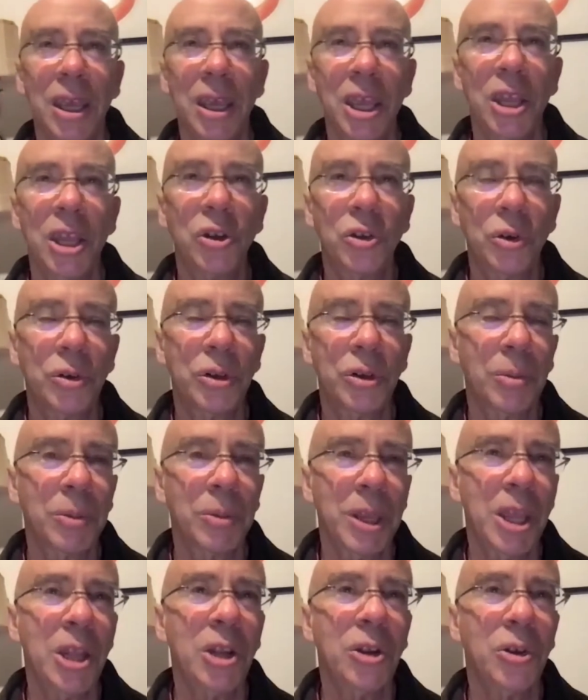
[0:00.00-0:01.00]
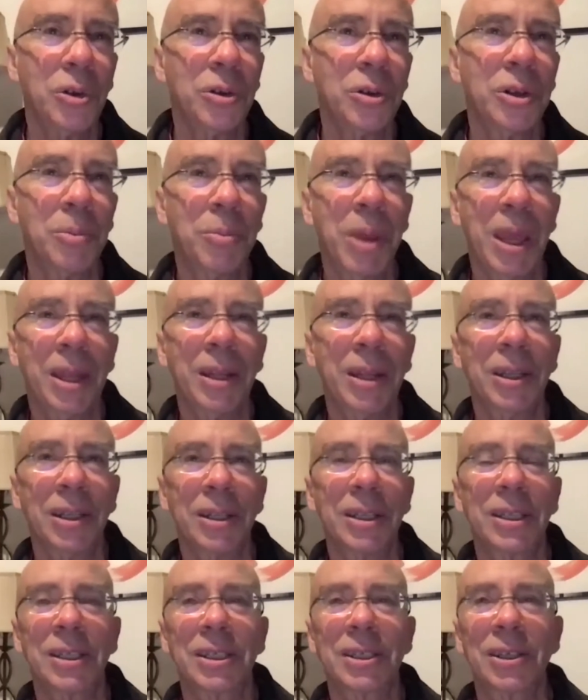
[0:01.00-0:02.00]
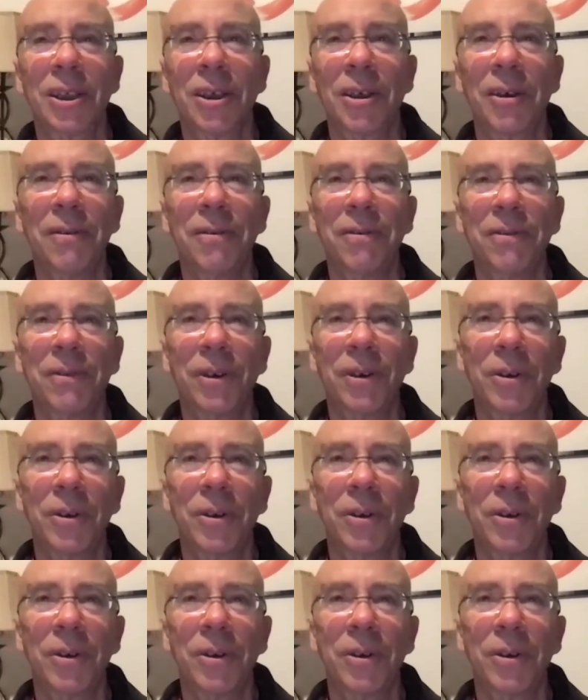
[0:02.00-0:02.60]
interdependence of